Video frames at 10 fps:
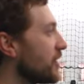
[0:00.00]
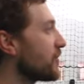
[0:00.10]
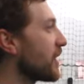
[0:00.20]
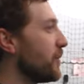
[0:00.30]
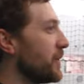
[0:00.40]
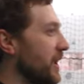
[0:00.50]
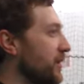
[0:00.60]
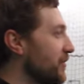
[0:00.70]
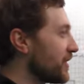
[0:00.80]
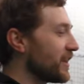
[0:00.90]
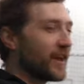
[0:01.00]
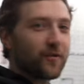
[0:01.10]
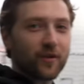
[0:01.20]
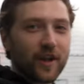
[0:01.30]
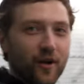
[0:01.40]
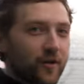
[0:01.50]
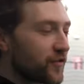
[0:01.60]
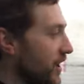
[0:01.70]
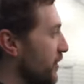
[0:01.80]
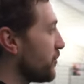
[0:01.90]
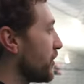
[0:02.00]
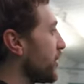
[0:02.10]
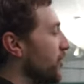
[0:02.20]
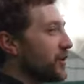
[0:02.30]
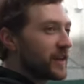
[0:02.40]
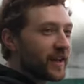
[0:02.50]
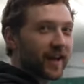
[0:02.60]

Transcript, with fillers: lot of combination, and then we're now we're trying to put it all in the